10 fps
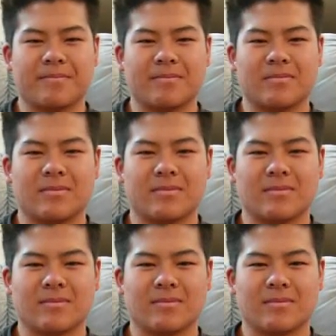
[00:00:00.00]

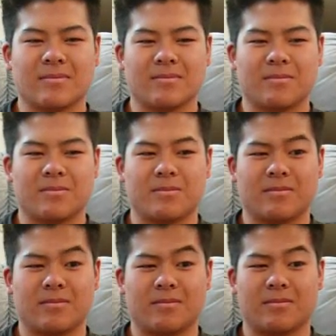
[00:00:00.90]

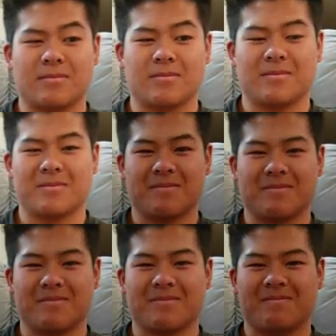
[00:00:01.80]

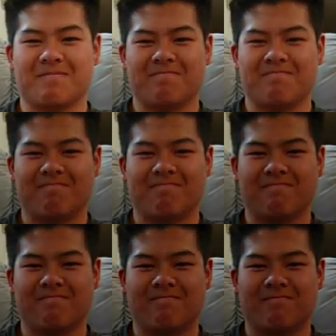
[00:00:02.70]

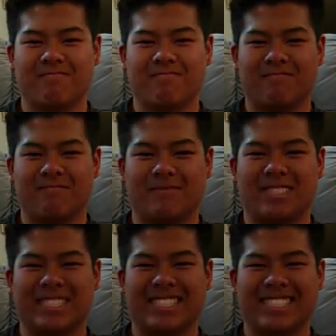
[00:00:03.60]

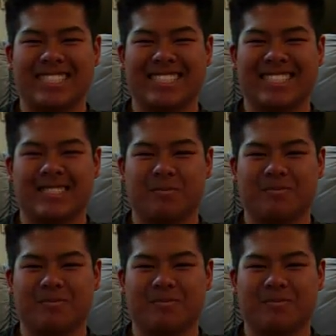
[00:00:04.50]
(no one is talking)